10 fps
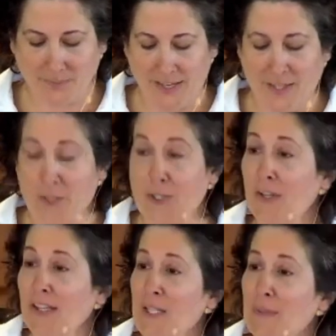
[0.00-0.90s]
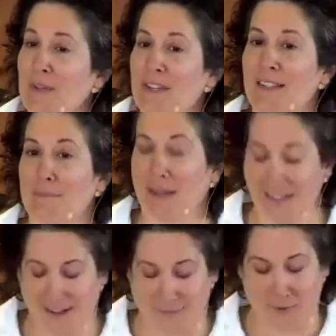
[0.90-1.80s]
So doing this process
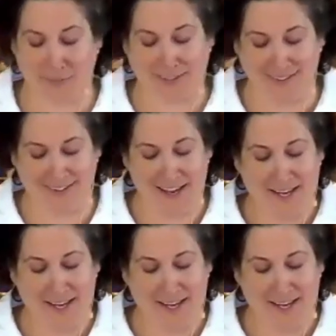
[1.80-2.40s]
month after month,